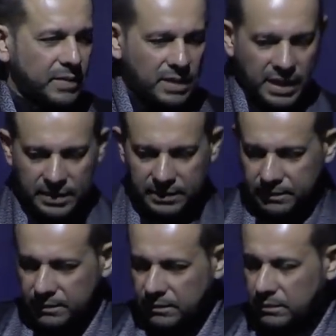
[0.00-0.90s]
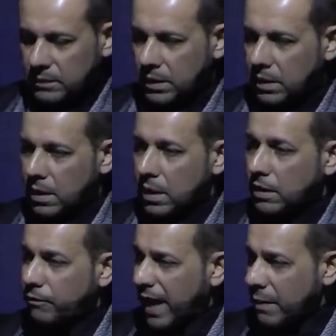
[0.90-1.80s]
Dead. The
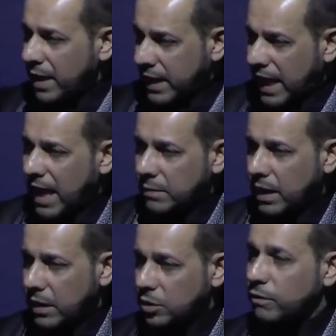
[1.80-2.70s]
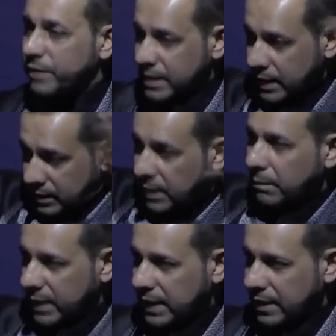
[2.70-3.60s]
family came there to visit
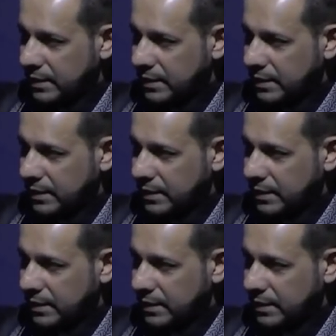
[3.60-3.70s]
somebody.